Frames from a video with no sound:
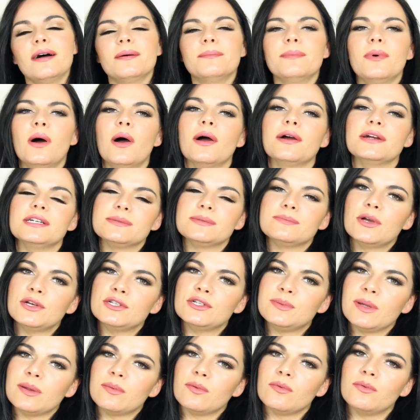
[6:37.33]
Whereas
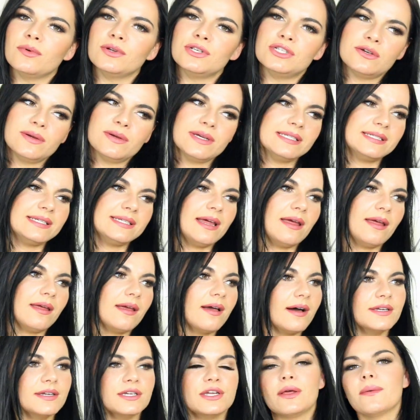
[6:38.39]
most people would do it,
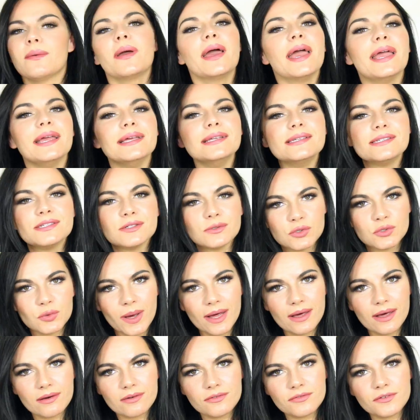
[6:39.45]
say, I don't know, 8 till
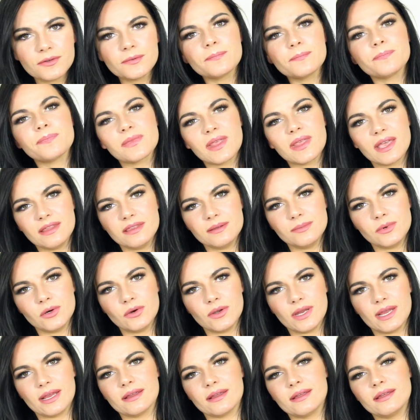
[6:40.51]
12 in the
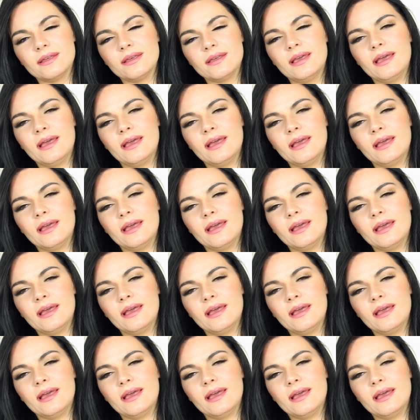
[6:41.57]
morning.